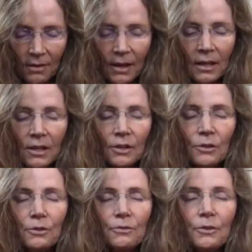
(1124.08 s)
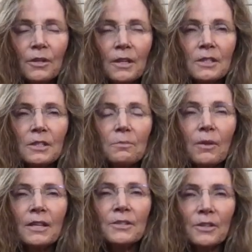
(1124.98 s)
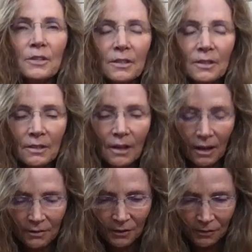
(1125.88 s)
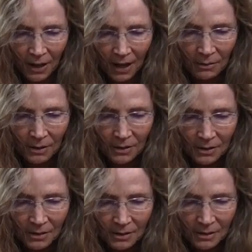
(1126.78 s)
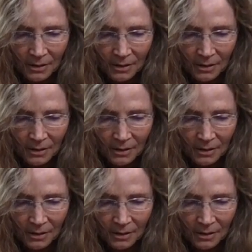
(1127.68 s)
Thank you for the splendor of the flowers.